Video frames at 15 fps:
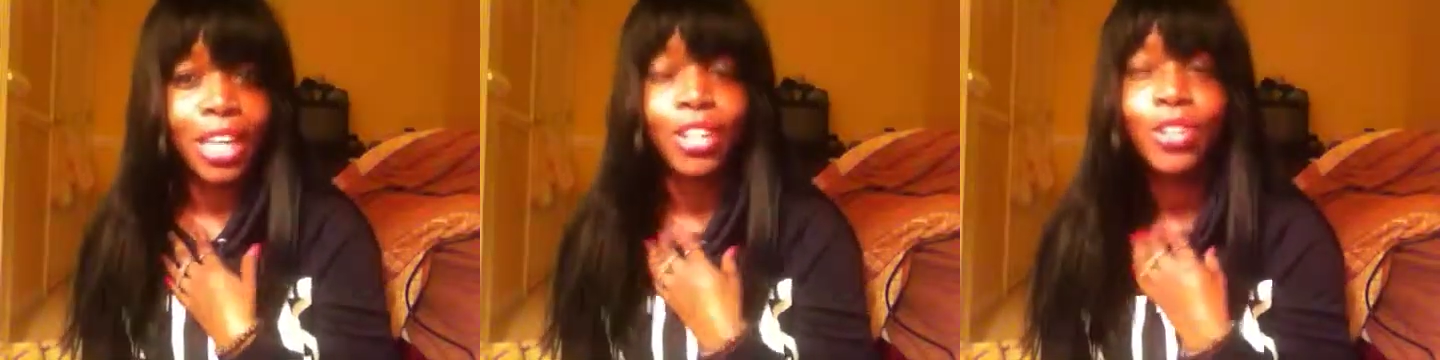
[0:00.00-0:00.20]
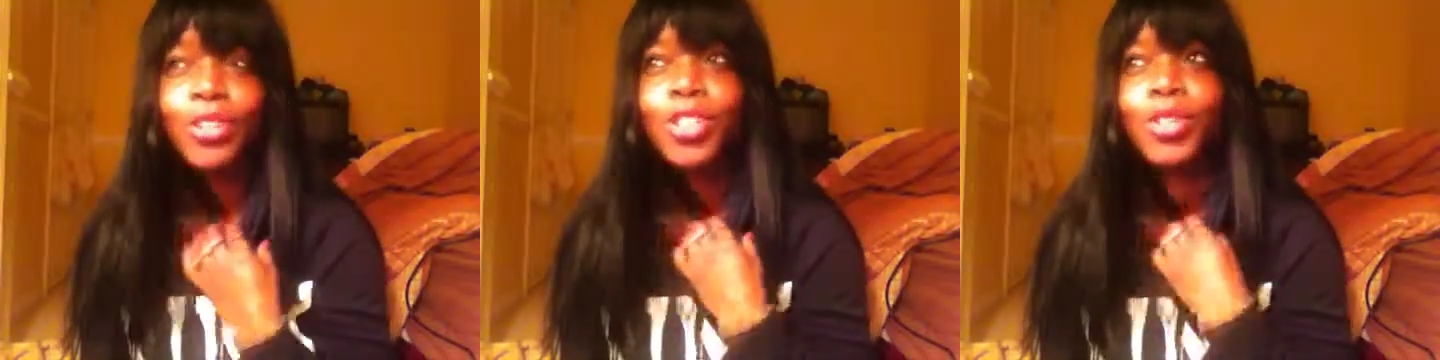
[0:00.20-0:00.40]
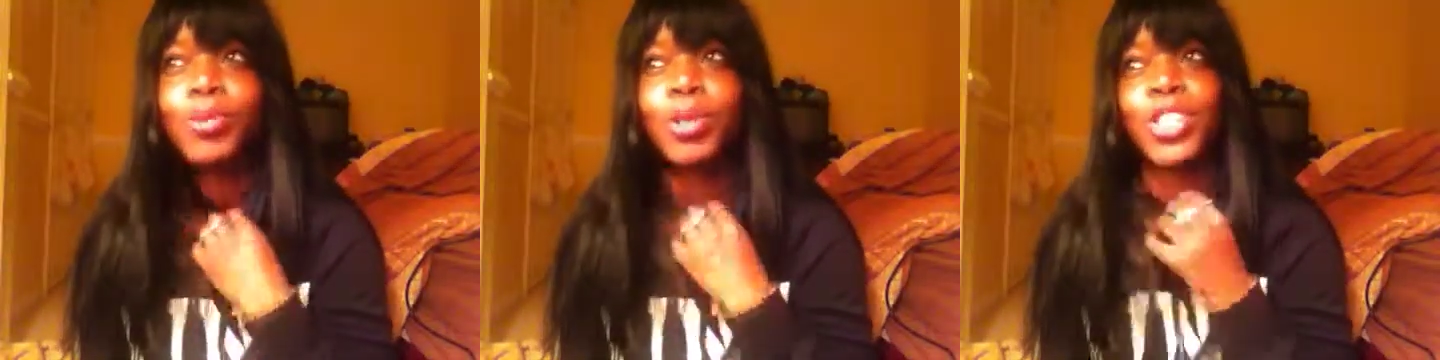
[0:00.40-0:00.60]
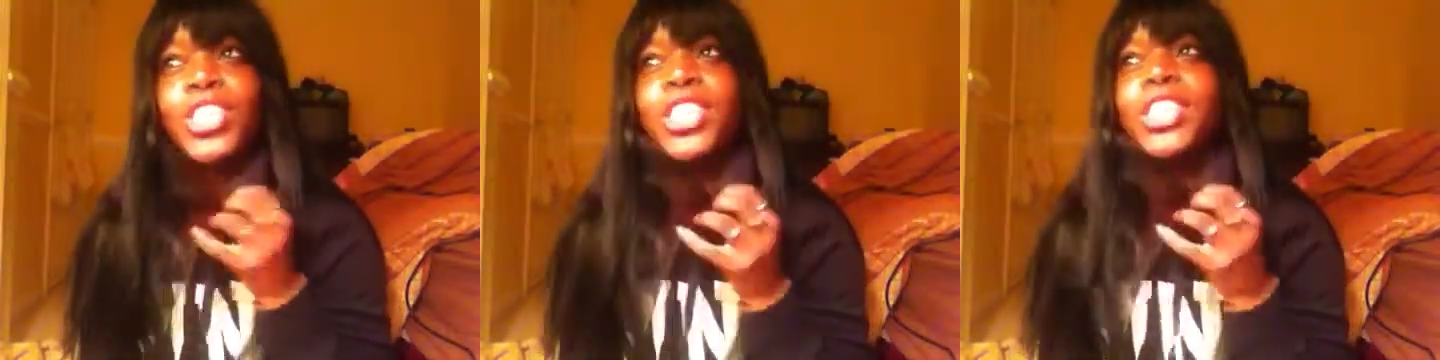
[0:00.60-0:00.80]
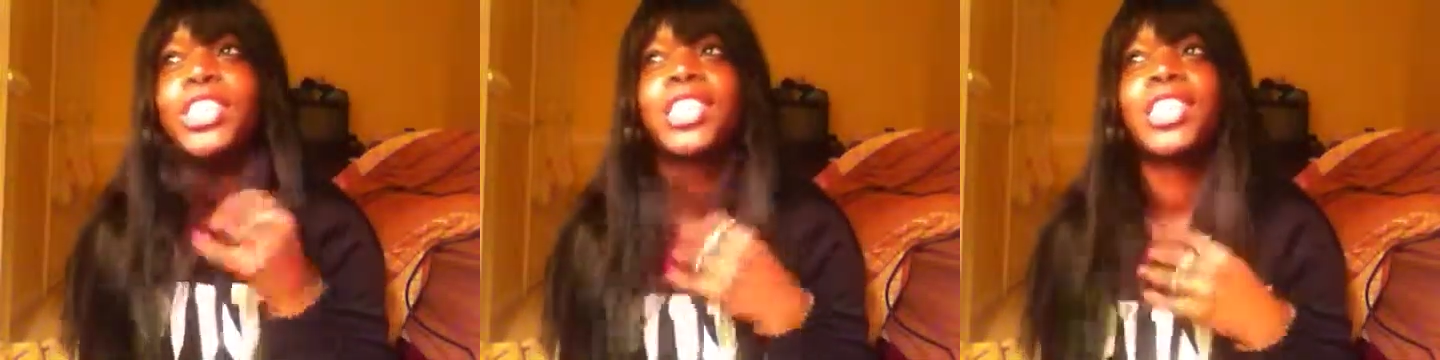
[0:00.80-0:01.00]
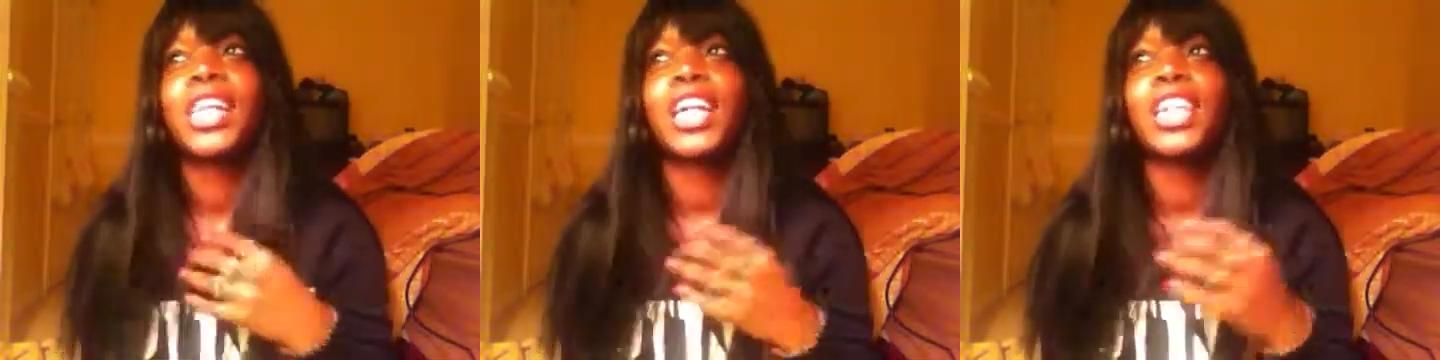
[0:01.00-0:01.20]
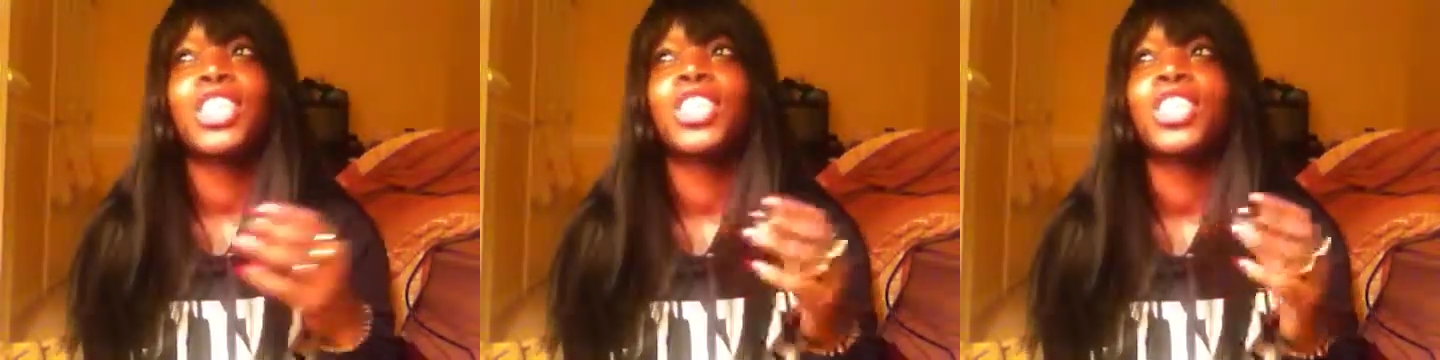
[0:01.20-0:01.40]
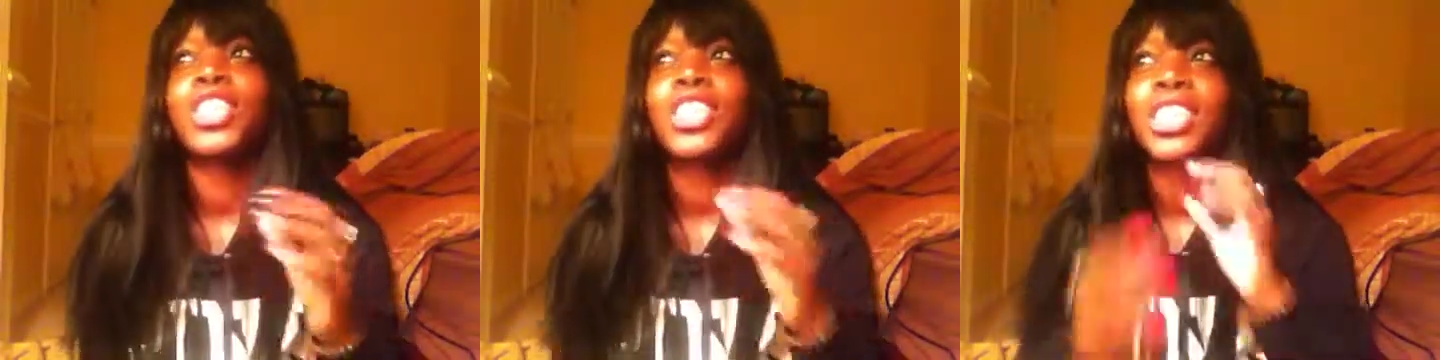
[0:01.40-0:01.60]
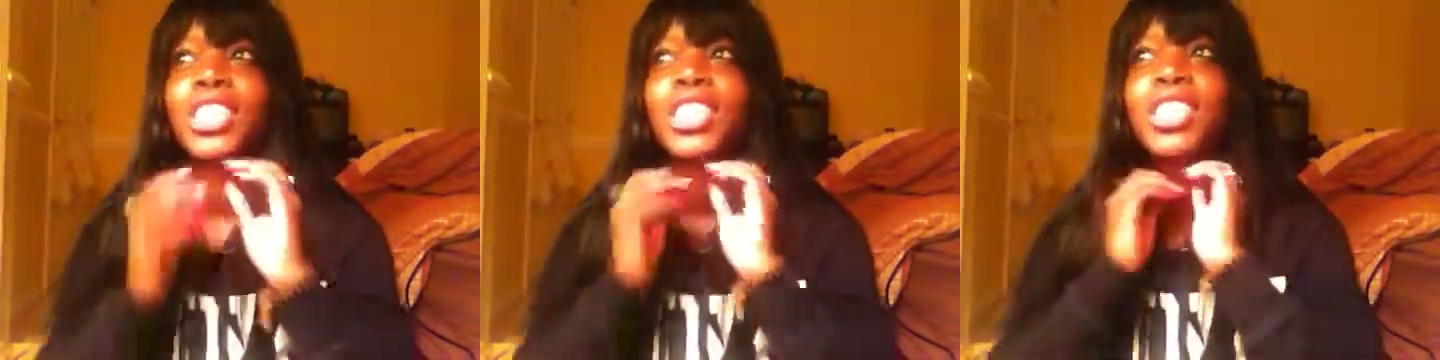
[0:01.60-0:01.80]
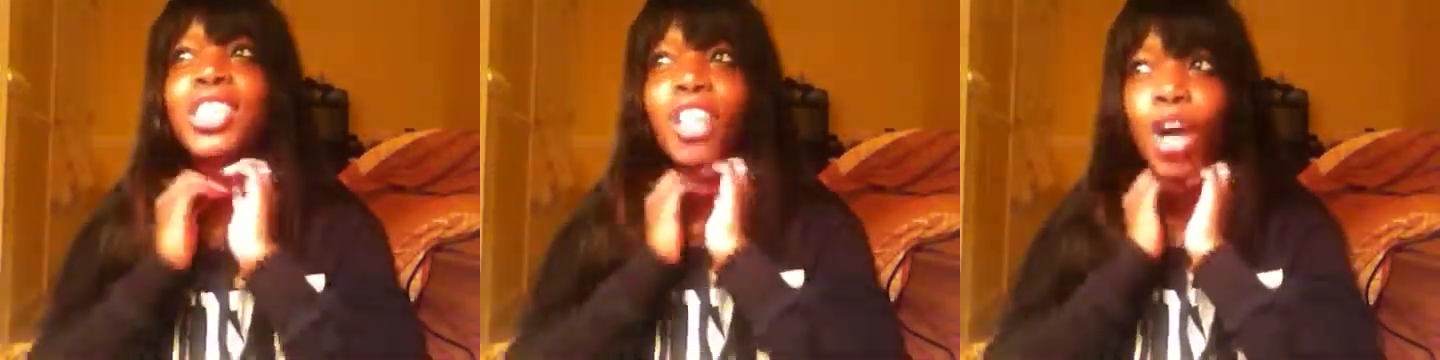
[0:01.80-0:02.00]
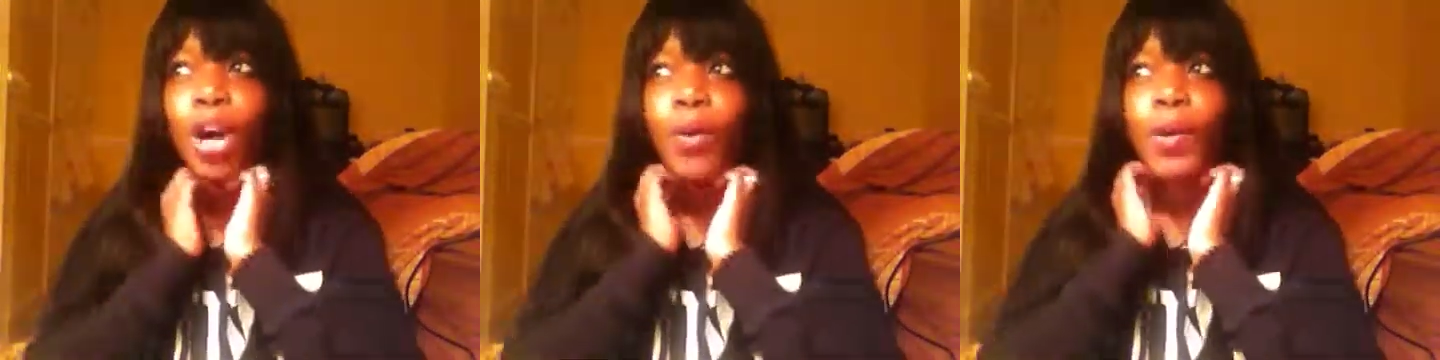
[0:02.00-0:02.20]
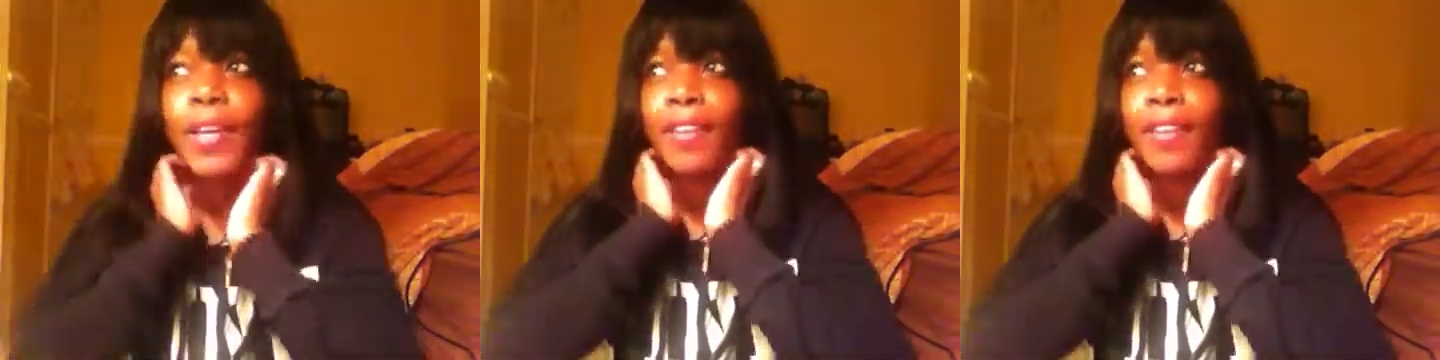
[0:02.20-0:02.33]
I know this person is like just, you know,